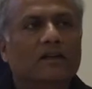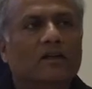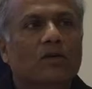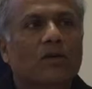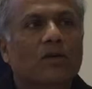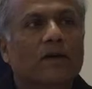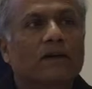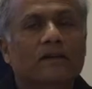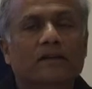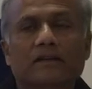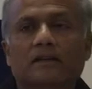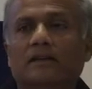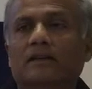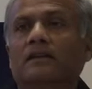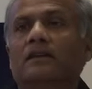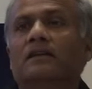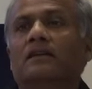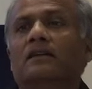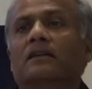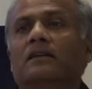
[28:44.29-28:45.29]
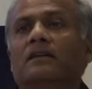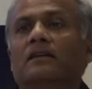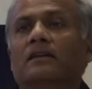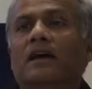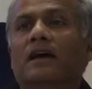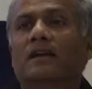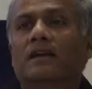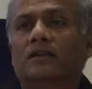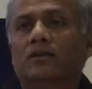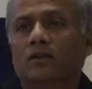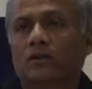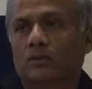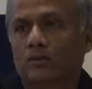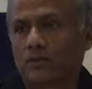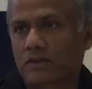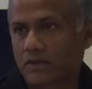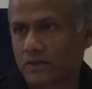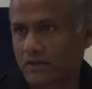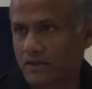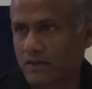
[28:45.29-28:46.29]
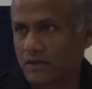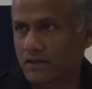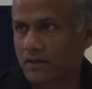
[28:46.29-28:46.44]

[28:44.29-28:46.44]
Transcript: coined it thanatos.